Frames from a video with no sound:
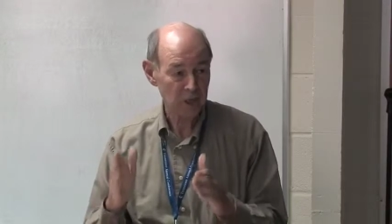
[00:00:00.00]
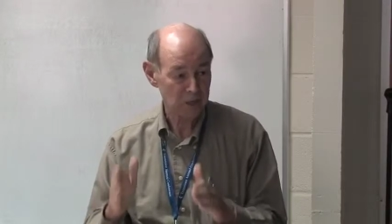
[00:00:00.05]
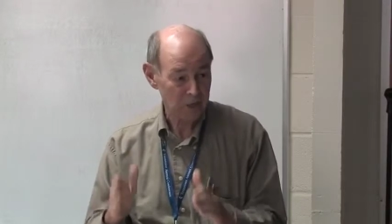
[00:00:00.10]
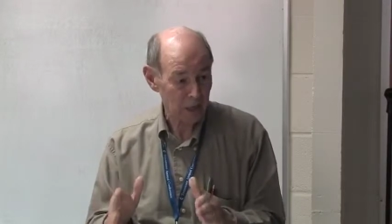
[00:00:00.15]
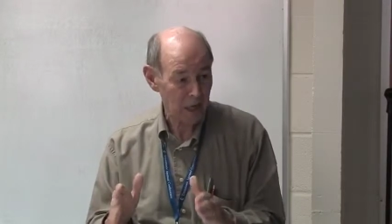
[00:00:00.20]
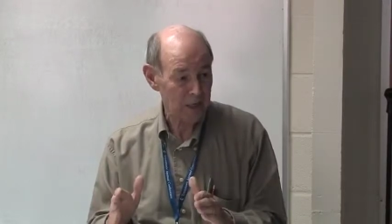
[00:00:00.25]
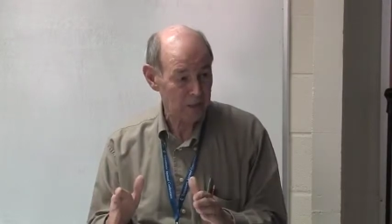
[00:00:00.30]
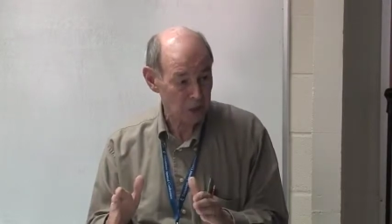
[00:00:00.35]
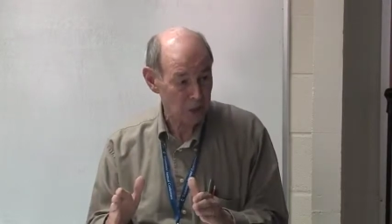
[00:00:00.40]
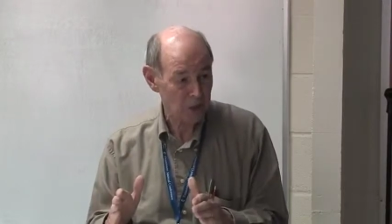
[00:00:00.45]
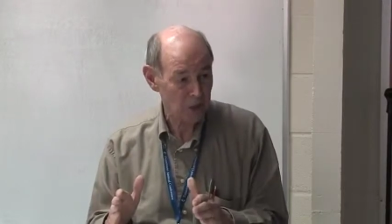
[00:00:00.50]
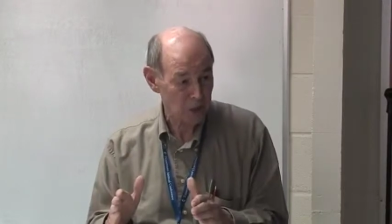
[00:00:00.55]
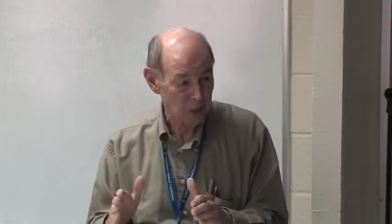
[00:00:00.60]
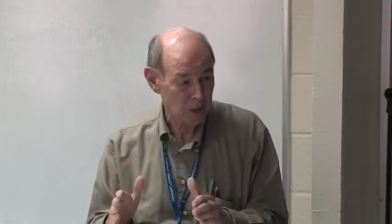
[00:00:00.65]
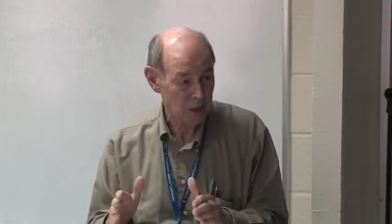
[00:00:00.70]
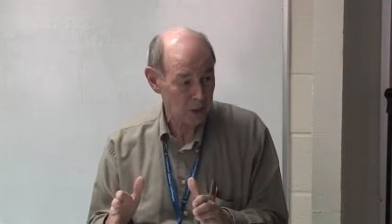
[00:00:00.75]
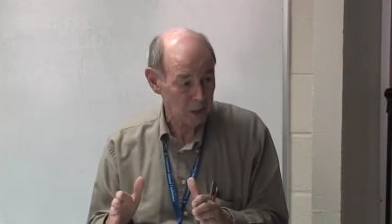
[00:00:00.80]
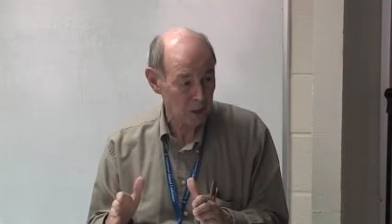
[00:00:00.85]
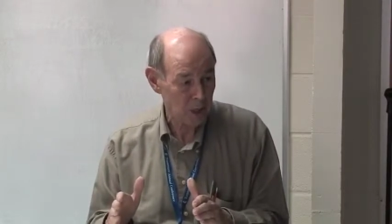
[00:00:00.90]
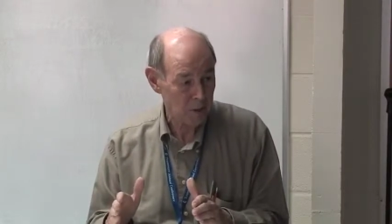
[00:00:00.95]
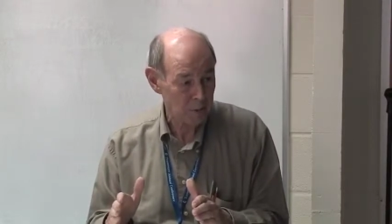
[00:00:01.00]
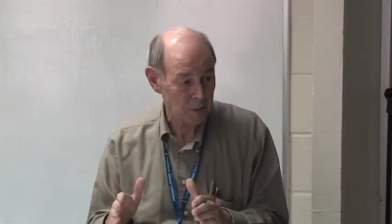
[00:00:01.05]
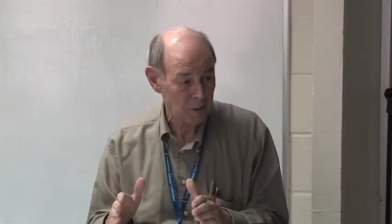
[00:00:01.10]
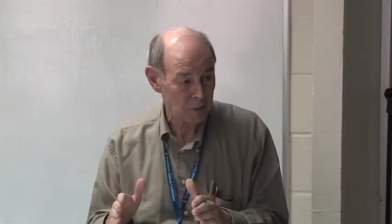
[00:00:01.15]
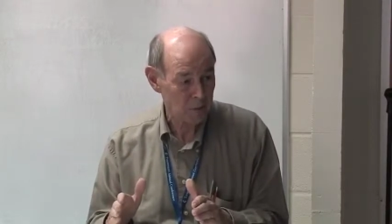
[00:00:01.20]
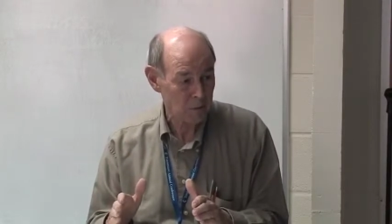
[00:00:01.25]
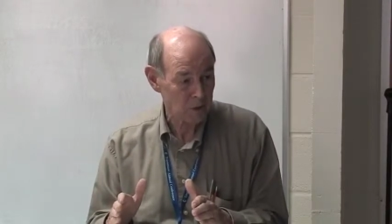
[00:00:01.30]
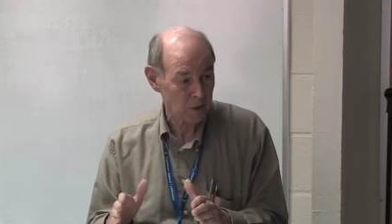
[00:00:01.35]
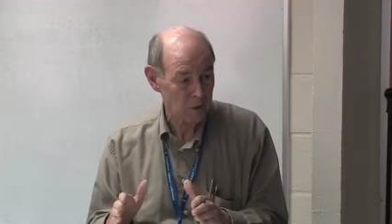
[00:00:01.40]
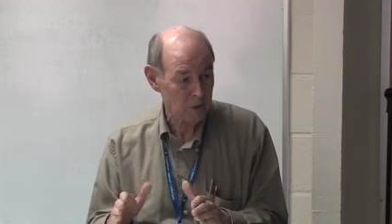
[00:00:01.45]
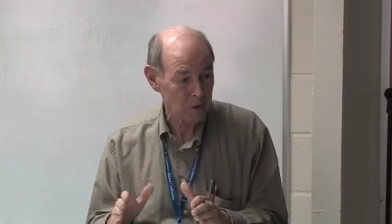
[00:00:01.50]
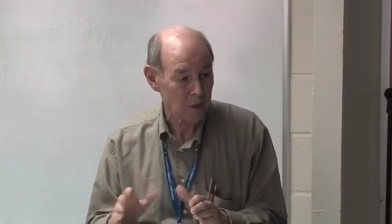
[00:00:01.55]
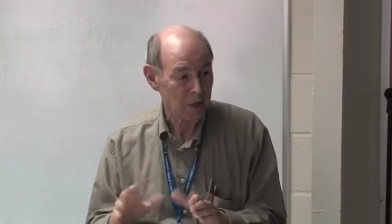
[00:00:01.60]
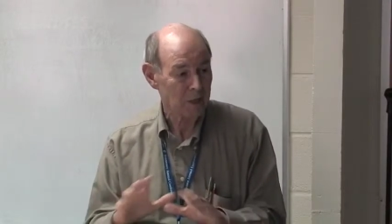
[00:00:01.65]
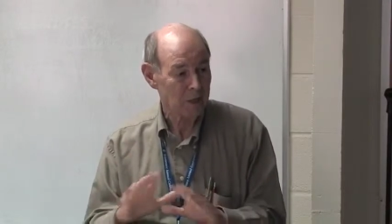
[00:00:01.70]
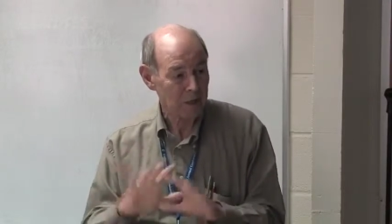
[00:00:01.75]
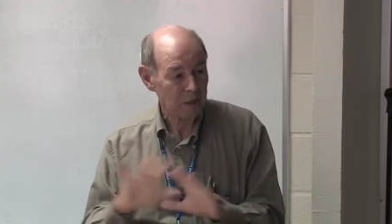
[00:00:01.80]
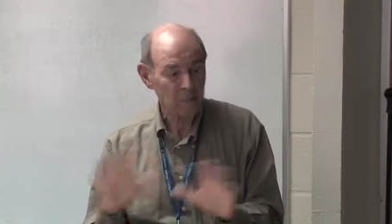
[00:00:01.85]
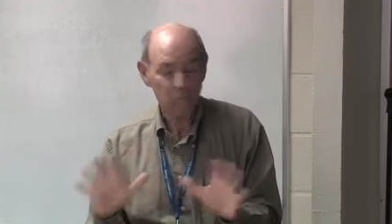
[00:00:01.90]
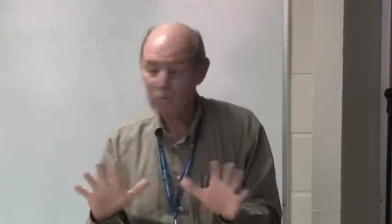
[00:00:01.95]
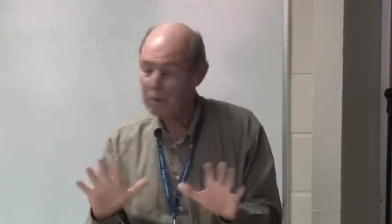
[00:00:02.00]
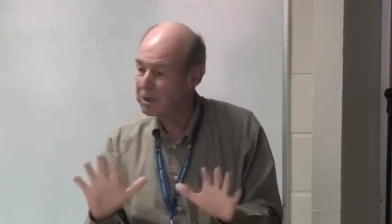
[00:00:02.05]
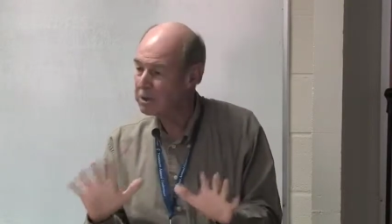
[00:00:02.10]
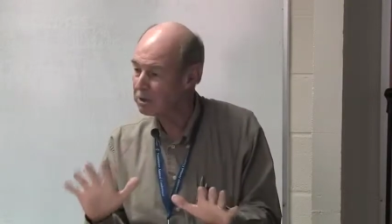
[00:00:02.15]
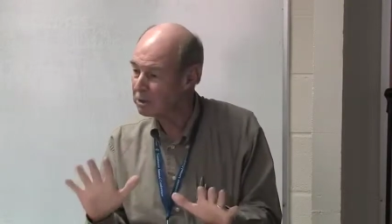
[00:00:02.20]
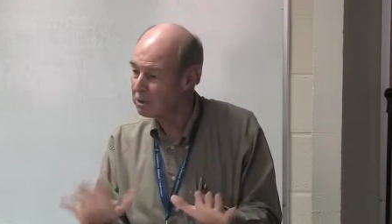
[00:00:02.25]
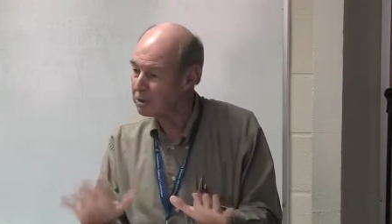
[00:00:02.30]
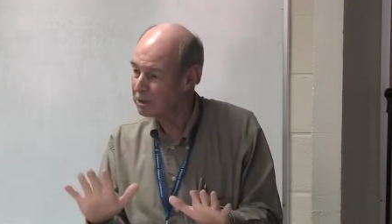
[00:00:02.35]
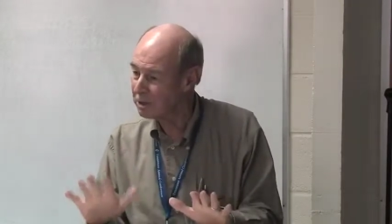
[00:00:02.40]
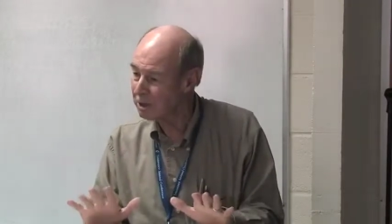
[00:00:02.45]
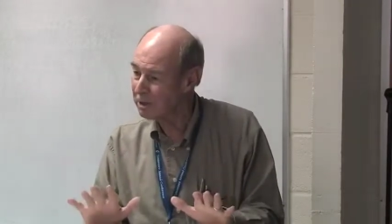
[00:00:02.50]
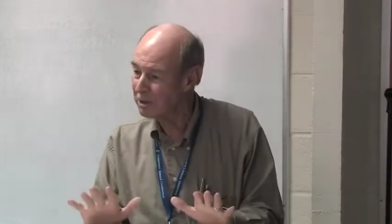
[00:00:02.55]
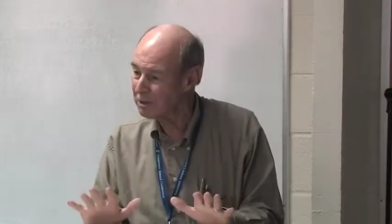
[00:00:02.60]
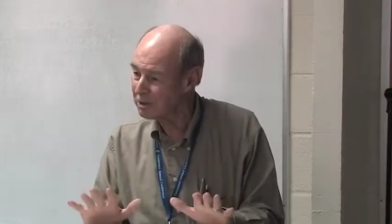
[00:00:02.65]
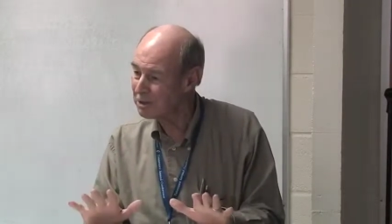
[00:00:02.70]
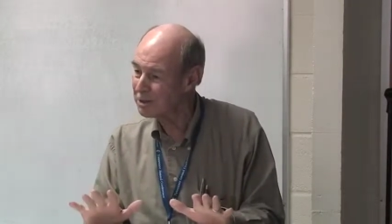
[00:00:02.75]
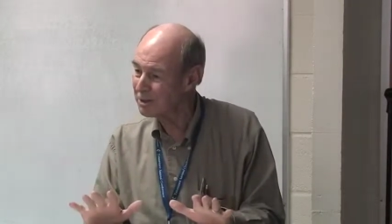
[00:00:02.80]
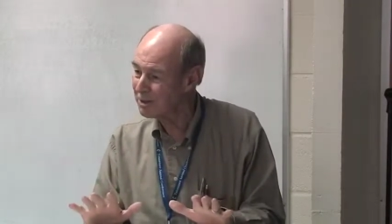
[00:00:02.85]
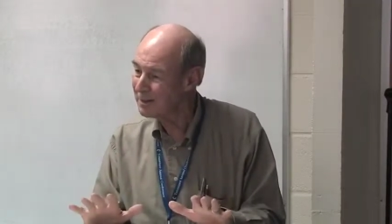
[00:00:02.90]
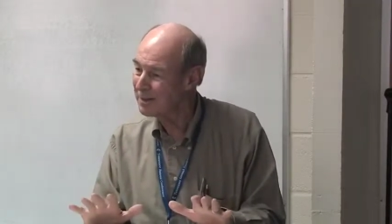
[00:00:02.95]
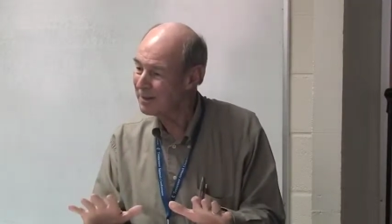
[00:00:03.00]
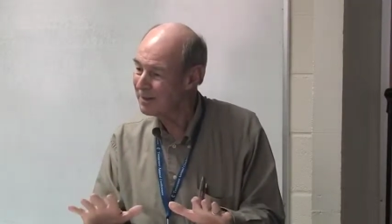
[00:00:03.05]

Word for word: not just economic ones, and we as a church